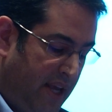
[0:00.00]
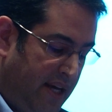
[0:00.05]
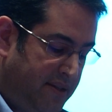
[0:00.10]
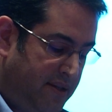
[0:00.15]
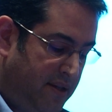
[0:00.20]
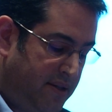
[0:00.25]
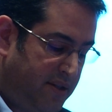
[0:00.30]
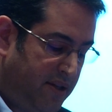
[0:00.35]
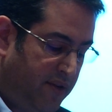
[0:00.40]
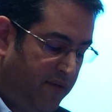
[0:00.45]
as
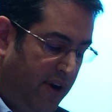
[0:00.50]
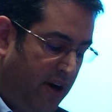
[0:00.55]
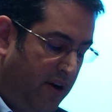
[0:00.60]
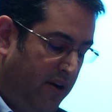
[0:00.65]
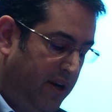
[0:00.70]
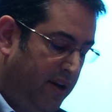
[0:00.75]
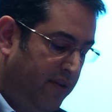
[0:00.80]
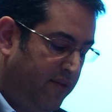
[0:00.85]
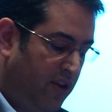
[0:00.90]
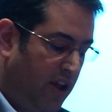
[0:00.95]
the
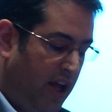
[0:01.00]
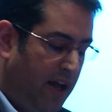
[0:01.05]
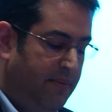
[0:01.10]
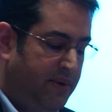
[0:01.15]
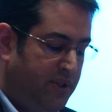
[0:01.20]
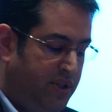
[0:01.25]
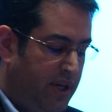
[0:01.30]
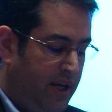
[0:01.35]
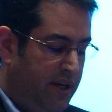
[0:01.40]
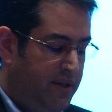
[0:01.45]
severity of
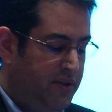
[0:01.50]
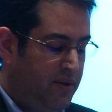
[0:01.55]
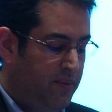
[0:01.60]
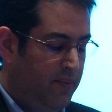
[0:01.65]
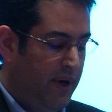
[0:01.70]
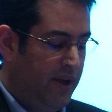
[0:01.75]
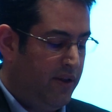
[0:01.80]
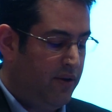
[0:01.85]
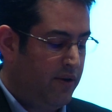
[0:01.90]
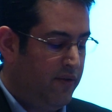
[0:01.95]
climate change and
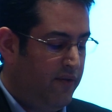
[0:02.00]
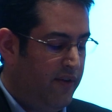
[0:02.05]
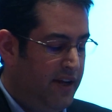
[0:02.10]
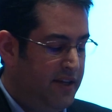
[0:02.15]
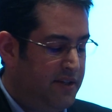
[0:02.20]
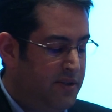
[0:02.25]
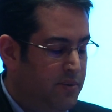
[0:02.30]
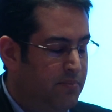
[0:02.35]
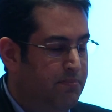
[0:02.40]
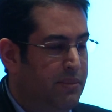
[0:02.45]
weather
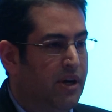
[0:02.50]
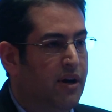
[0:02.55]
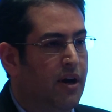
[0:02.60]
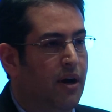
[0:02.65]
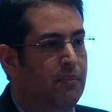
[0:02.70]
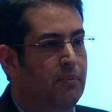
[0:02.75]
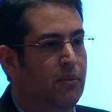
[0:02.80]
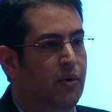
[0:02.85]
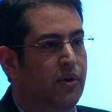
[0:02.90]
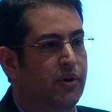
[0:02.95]
events
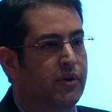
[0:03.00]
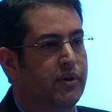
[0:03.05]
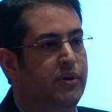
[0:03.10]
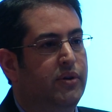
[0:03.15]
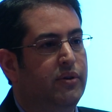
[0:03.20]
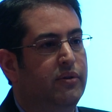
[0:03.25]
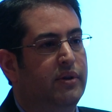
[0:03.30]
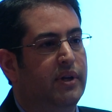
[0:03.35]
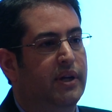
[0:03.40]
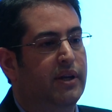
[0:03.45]
become more
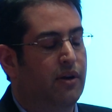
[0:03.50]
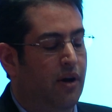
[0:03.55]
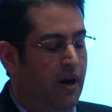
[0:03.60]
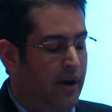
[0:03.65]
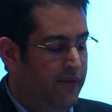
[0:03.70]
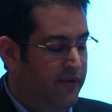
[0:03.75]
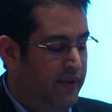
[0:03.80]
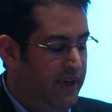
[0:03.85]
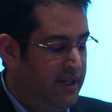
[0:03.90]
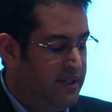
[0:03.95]
acute and
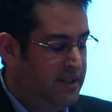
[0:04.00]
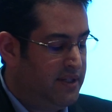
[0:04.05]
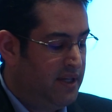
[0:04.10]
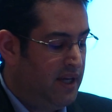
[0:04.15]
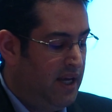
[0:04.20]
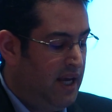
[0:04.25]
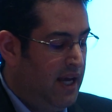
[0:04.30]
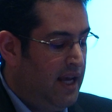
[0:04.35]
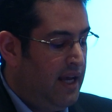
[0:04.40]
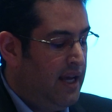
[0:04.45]
obvious,
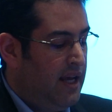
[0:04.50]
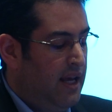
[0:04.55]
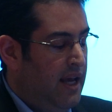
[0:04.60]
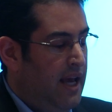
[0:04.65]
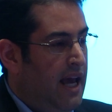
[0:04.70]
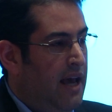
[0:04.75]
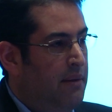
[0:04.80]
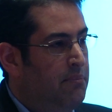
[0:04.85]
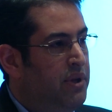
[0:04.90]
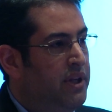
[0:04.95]

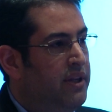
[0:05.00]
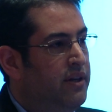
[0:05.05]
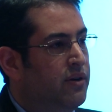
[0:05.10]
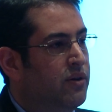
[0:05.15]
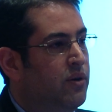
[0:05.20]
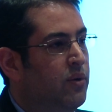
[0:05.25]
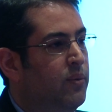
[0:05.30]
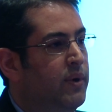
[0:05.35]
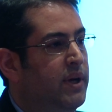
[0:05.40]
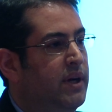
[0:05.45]
and
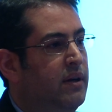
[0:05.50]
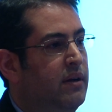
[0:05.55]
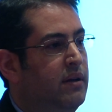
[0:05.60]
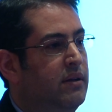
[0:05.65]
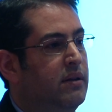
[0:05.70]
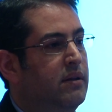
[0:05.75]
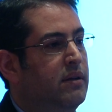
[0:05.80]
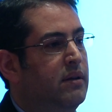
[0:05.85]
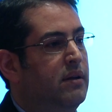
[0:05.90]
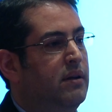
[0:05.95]
political
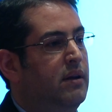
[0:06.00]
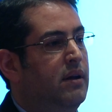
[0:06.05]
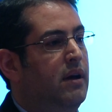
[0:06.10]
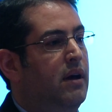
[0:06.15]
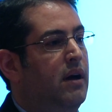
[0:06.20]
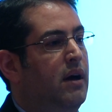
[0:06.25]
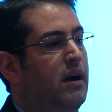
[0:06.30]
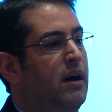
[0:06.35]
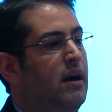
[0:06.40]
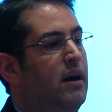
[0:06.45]
will
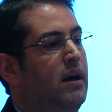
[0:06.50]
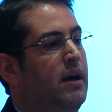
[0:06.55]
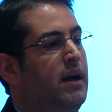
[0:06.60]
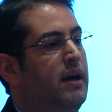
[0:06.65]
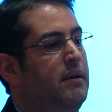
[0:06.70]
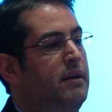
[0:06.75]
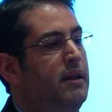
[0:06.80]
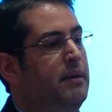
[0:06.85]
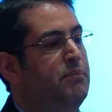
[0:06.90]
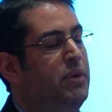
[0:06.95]
uh,
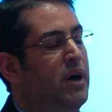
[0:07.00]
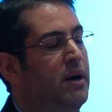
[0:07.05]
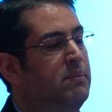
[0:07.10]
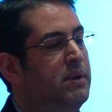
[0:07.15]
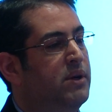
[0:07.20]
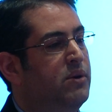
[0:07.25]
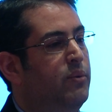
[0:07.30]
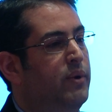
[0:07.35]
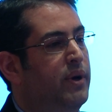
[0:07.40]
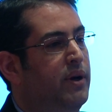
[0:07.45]
and, and
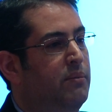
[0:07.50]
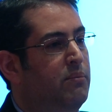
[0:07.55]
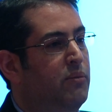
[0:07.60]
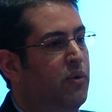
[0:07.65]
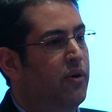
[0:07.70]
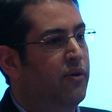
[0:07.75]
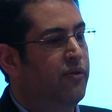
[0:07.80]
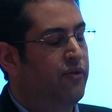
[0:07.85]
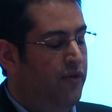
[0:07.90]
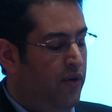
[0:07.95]
public will
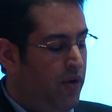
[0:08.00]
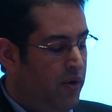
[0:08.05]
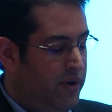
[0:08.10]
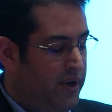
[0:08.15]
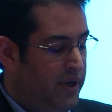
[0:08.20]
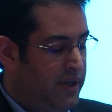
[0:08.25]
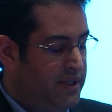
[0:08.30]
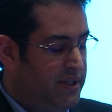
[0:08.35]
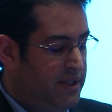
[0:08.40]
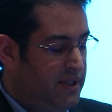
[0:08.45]
more
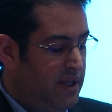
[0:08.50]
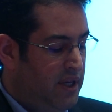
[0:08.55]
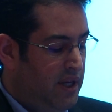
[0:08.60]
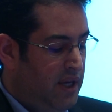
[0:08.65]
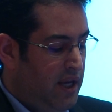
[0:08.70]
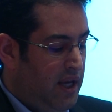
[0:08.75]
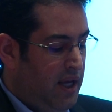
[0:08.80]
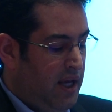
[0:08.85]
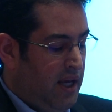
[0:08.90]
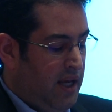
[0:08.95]
focused,
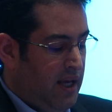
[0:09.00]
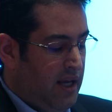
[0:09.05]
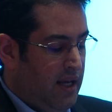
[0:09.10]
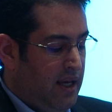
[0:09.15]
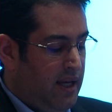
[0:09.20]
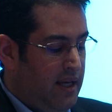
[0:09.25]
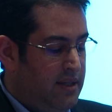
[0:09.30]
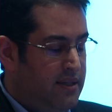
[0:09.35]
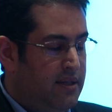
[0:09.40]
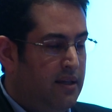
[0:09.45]

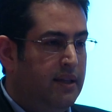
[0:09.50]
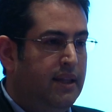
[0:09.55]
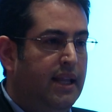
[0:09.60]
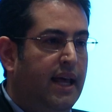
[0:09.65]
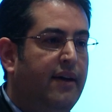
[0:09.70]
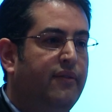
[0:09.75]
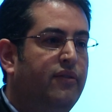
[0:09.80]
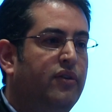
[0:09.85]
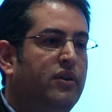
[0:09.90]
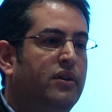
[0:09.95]
is a
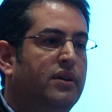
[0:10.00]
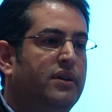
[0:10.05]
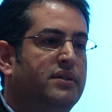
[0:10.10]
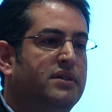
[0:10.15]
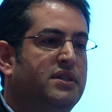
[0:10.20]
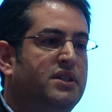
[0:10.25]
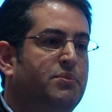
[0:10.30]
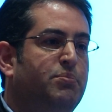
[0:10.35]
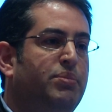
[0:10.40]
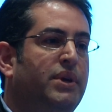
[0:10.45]
level and
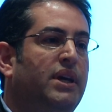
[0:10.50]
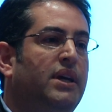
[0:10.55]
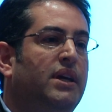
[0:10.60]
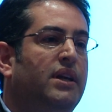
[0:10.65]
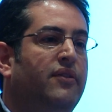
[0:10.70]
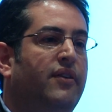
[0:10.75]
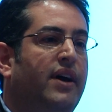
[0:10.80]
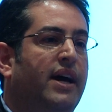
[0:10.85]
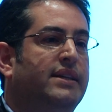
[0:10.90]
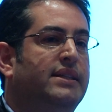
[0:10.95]
speed
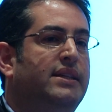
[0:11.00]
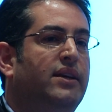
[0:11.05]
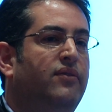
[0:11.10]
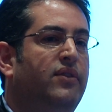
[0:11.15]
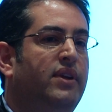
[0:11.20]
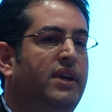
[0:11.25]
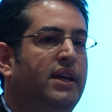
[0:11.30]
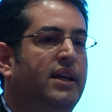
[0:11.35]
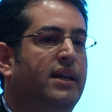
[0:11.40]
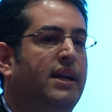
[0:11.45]
of
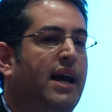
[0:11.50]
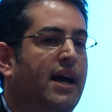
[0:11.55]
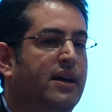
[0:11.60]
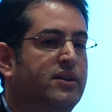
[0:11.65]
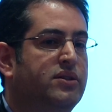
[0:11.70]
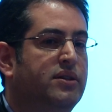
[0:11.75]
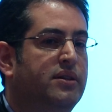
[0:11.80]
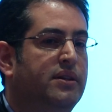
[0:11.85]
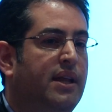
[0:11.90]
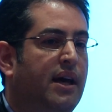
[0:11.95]
activity and
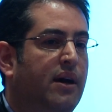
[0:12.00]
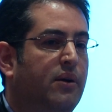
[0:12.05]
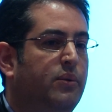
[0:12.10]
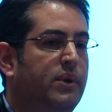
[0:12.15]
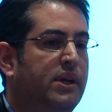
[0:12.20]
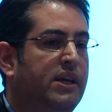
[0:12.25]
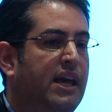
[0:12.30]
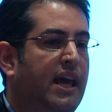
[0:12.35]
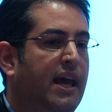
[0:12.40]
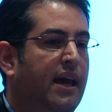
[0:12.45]
action that
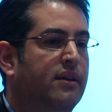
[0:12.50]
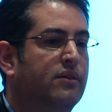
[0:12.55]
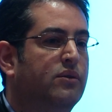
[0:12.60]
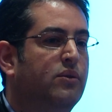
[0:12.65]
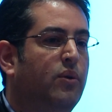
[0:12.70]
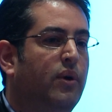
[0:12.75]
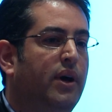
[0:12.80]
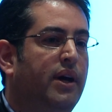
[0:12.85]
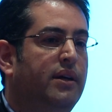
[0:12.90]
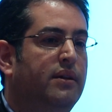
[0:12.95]
we can't
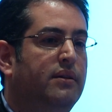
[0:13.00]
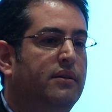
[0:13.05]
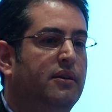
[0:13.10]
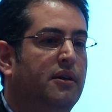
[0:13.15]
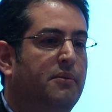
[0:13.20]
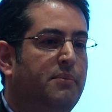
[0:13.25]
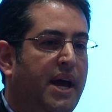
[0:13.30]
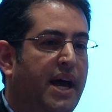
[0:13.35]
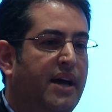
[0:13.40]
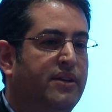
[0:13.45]
quite
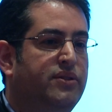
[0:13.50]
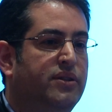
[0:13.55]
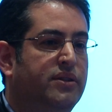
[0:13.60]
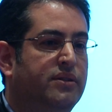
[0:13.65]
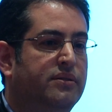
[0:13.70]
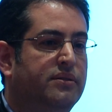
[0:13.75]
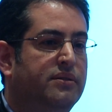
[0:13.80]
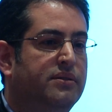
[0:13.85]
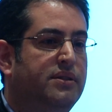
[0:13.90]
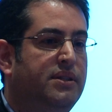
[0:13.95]

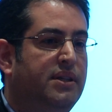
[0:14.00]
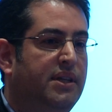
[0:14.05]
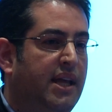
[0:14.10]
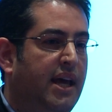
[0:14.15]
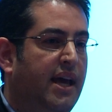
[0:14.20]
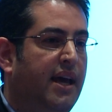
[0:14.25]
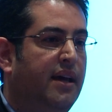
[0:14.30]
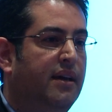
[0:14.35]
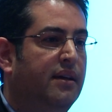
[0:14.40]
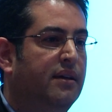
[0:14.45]
imagine
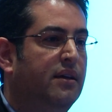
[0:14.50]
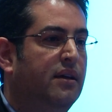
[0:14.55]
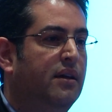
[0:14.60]
today.